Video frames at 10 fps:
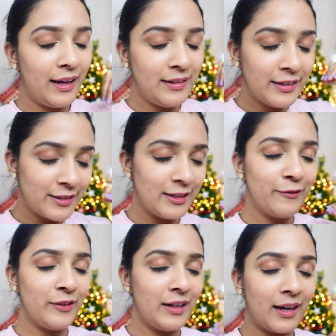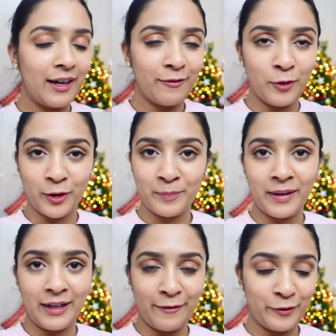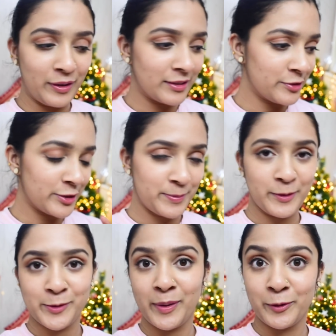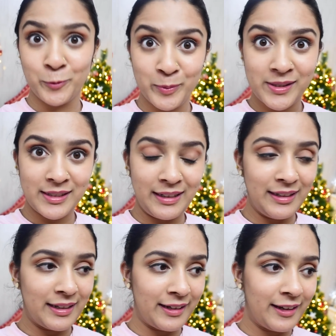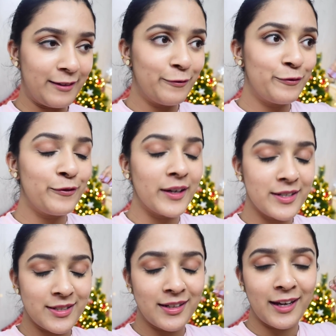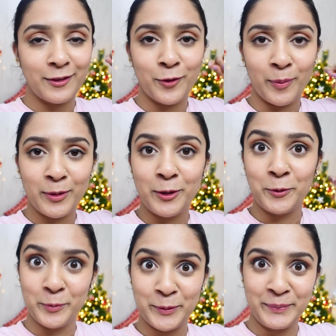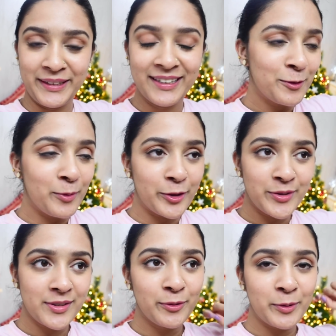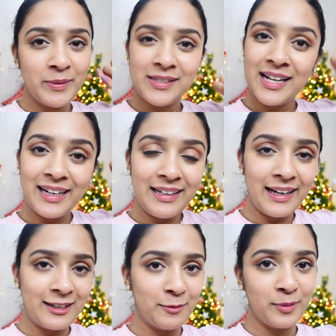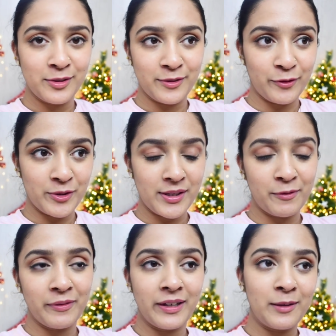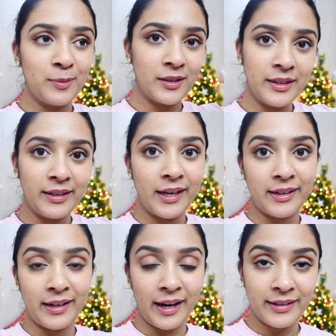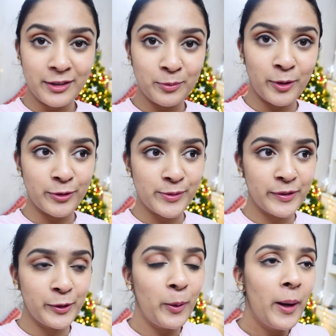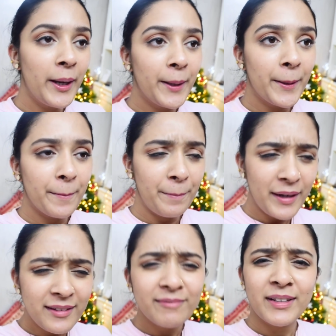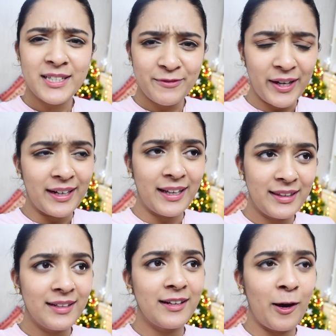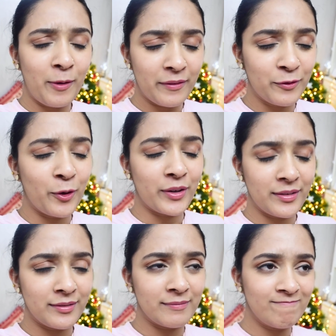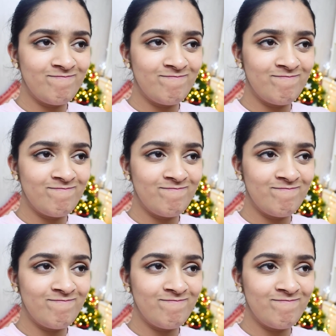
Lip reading: I literally feel like I've gotten my life together just because my room is clean and I can function like a normal human being. Tomorrow is going to be slightly hectic because of course I have to wake up early again and edit tomorrow's video. But it's fine. I think now I've gotten